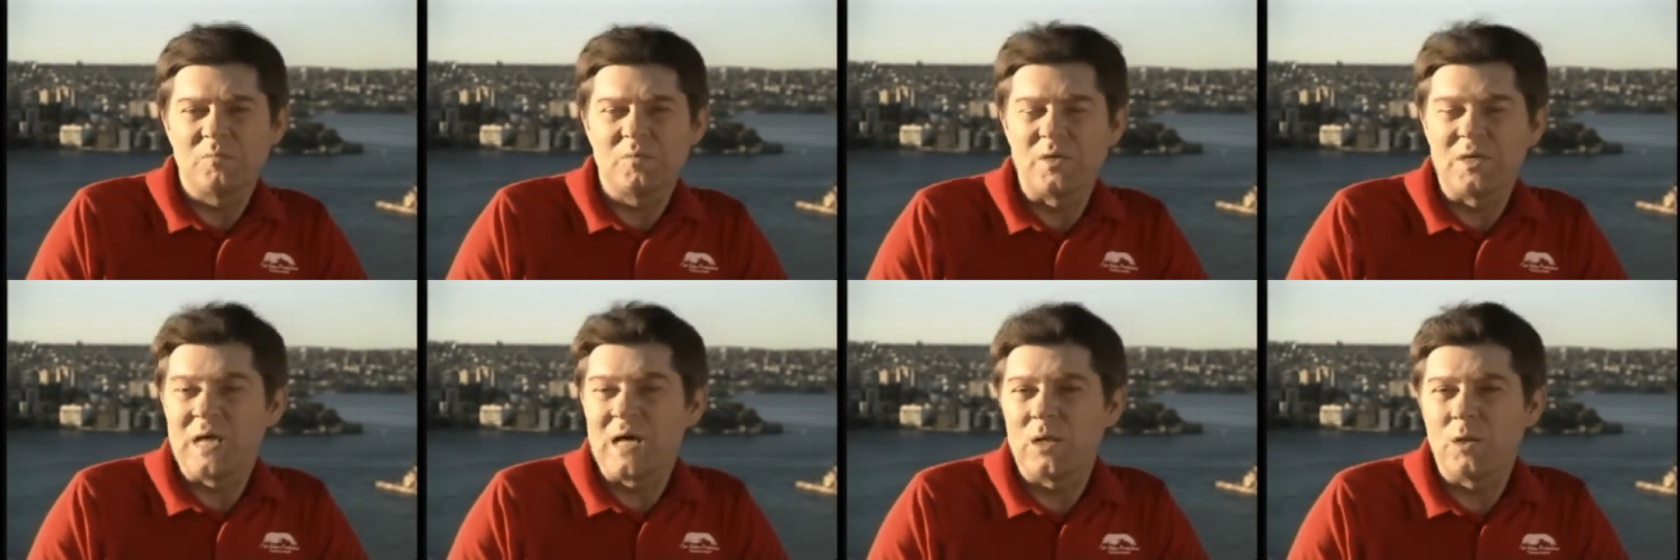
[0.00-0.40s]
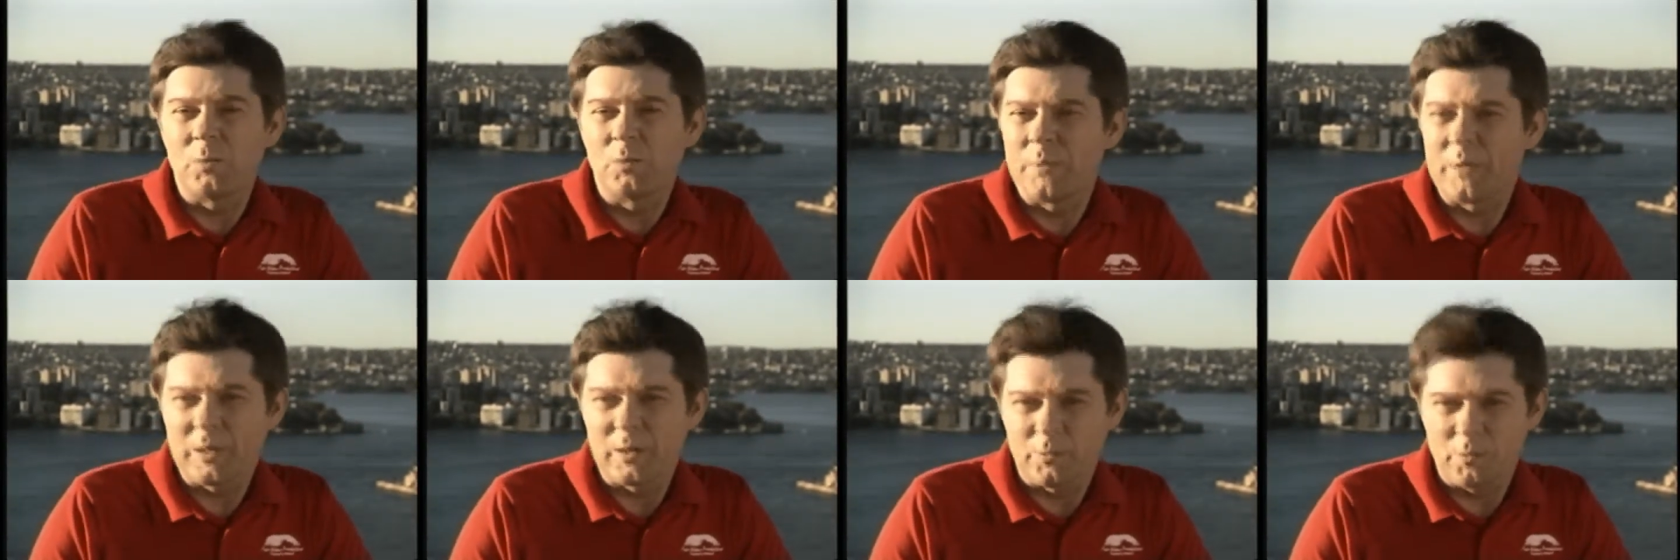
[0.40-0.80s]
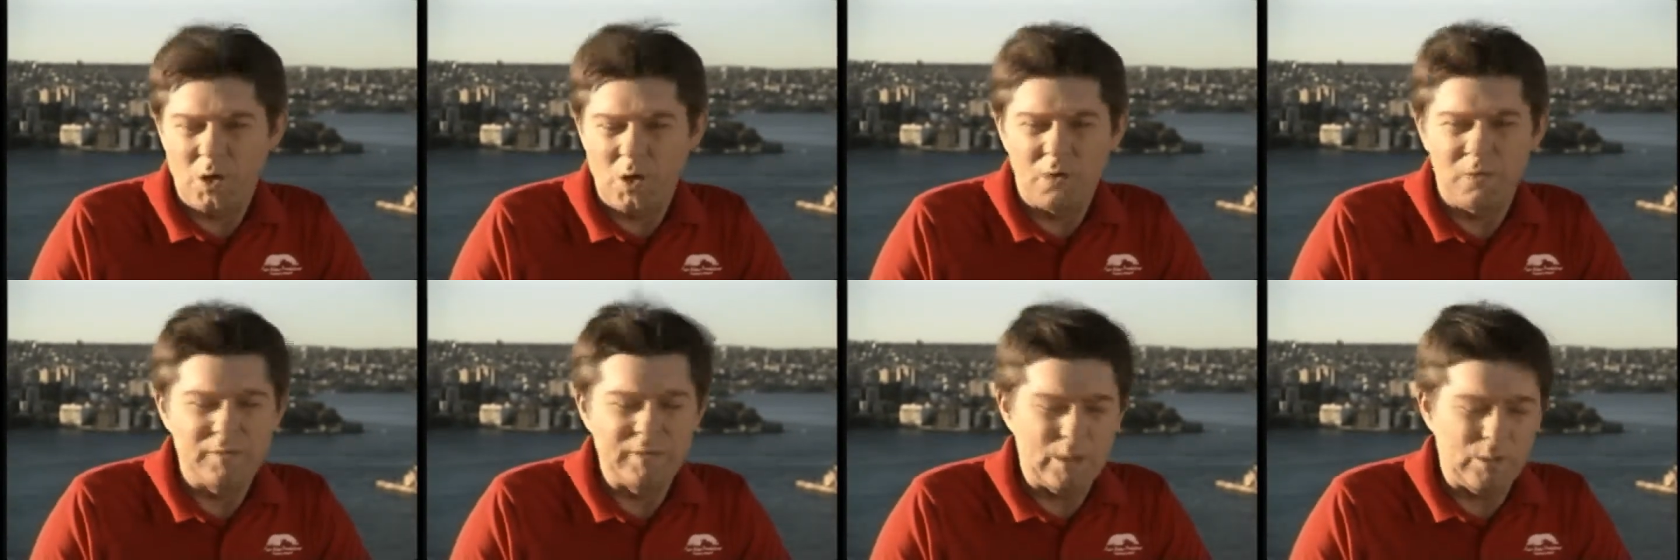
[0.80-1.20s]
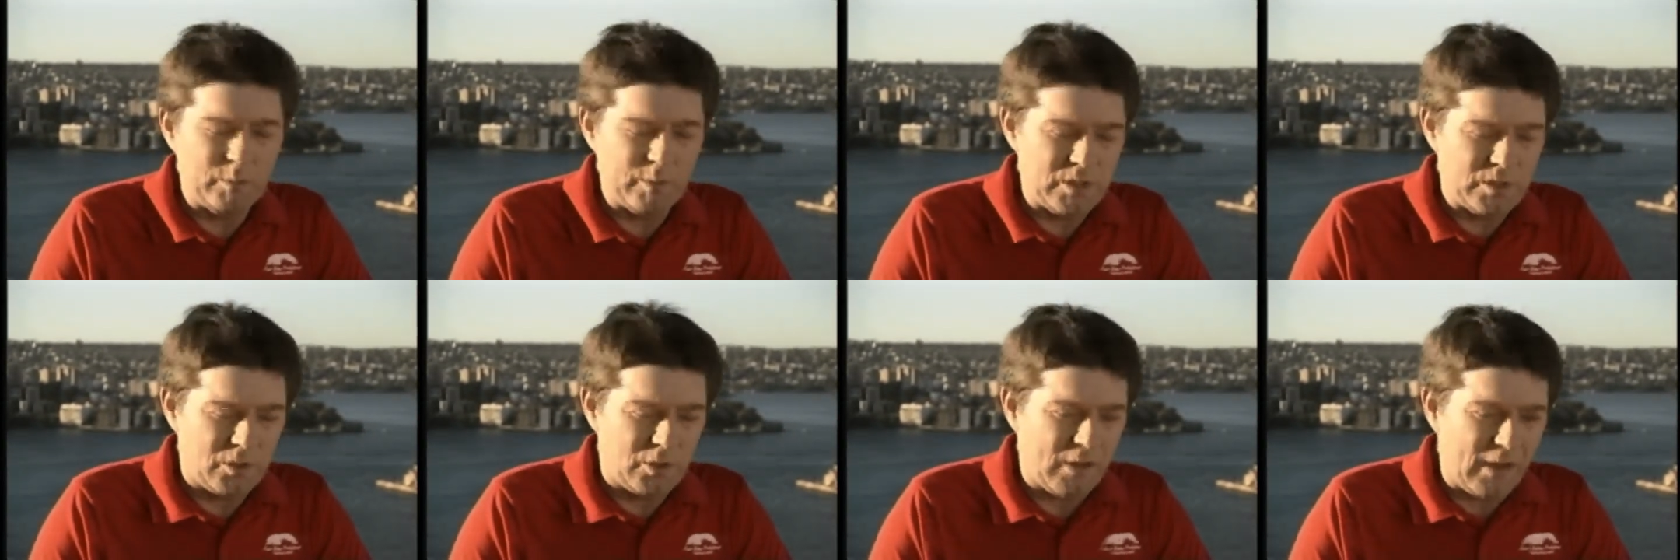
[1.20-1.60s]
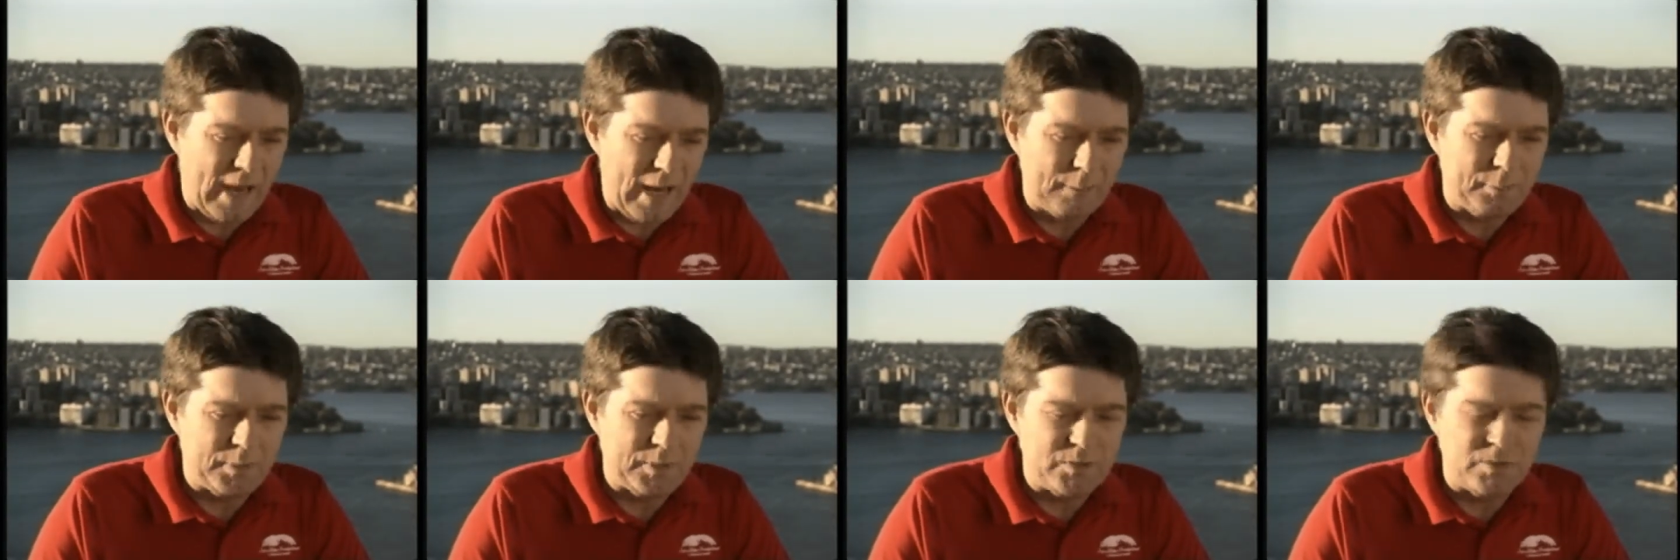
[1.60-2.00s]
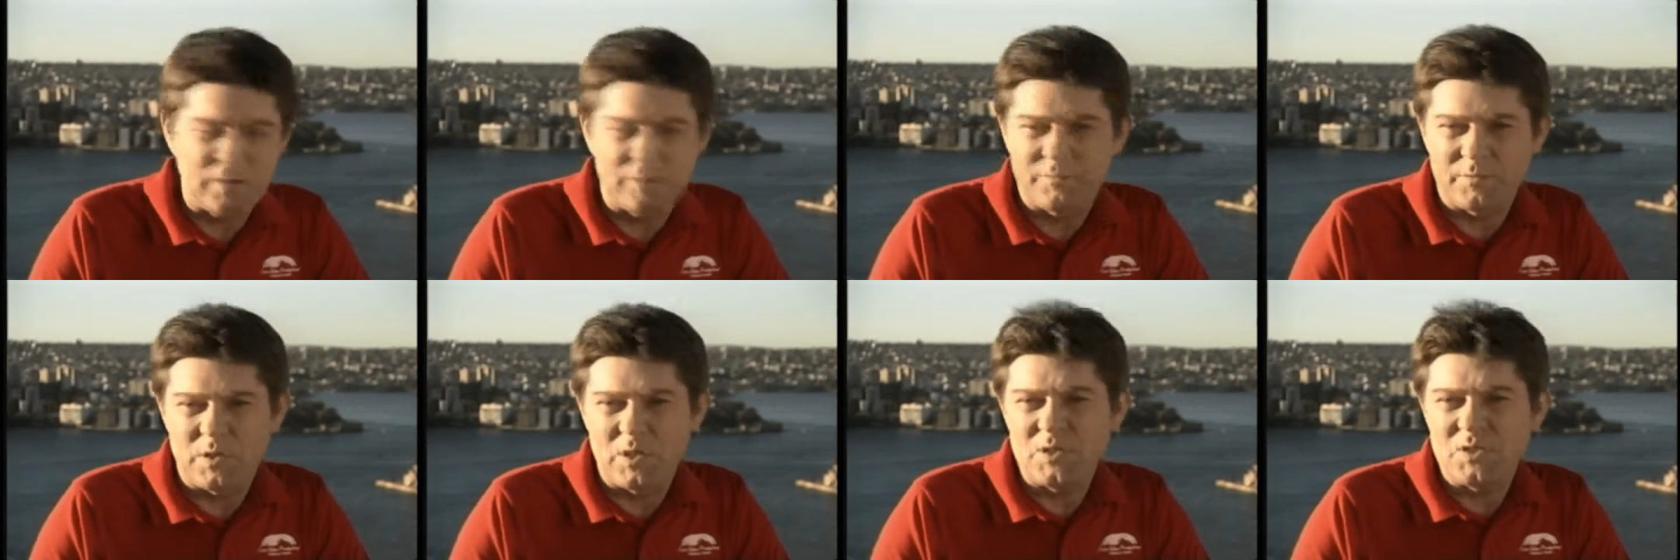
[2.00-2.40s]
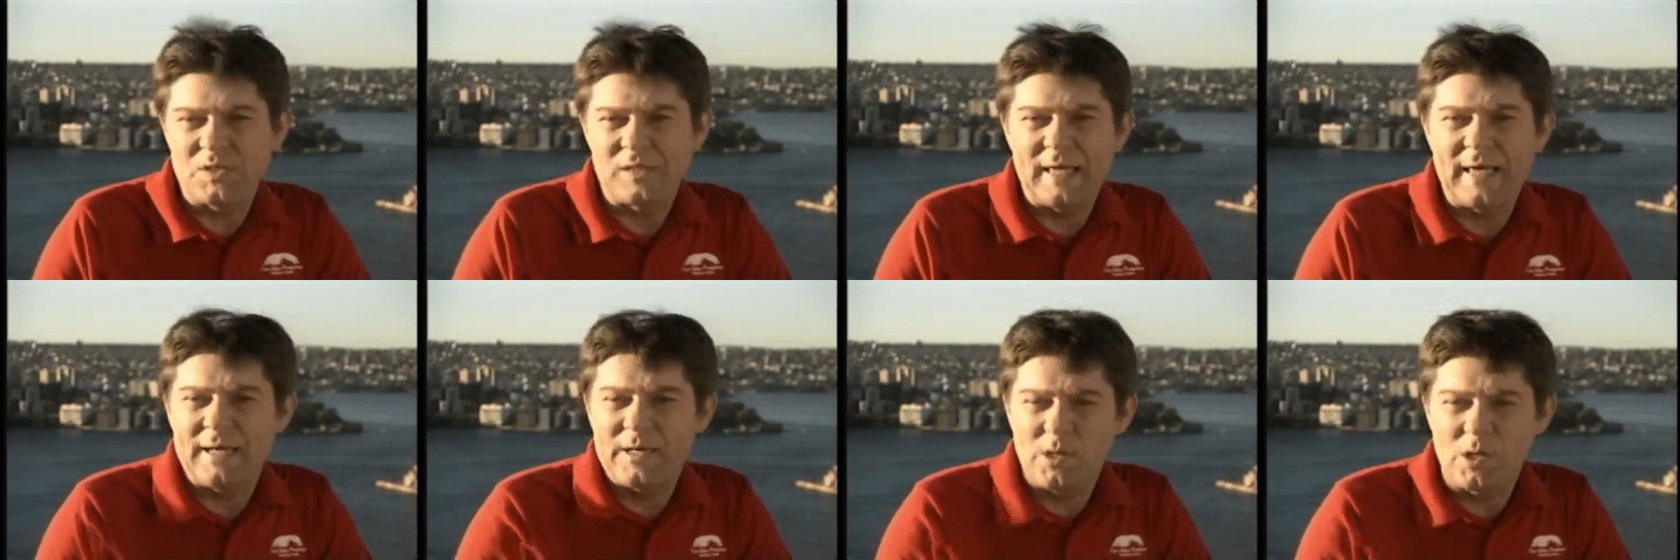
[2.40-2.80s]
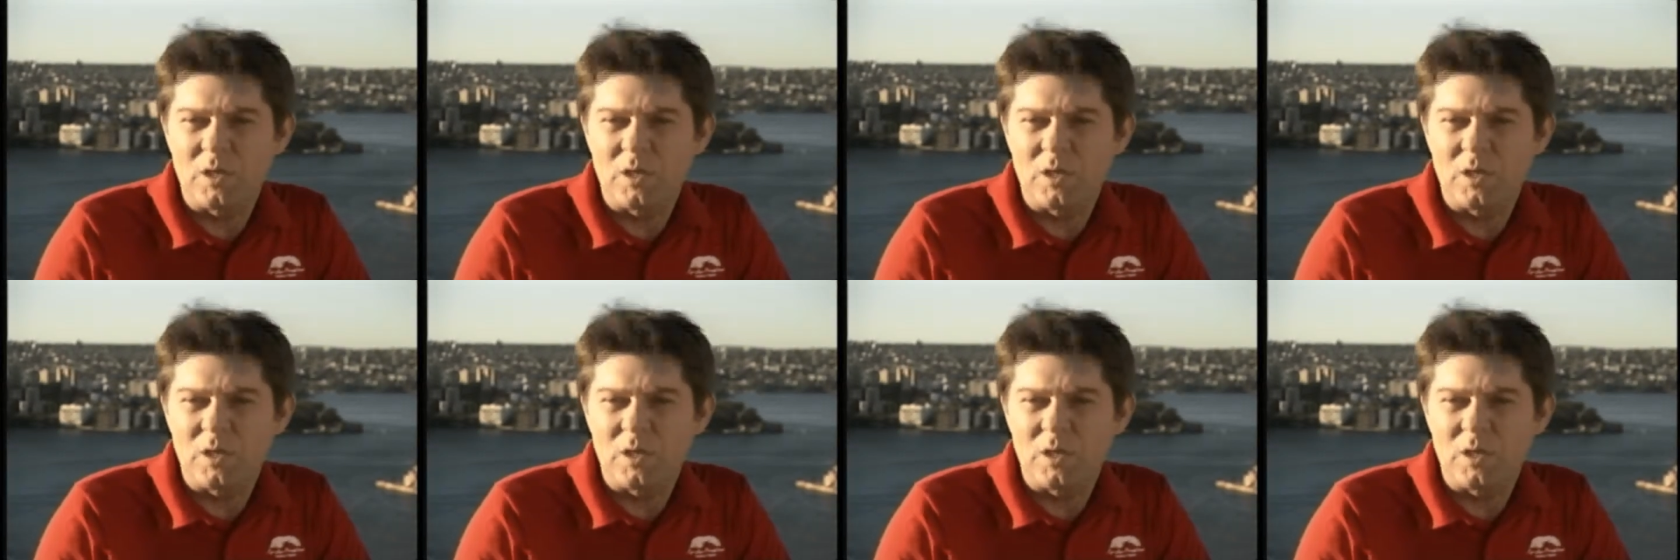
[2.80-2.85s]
The yellow brick road that we so happily traversed in that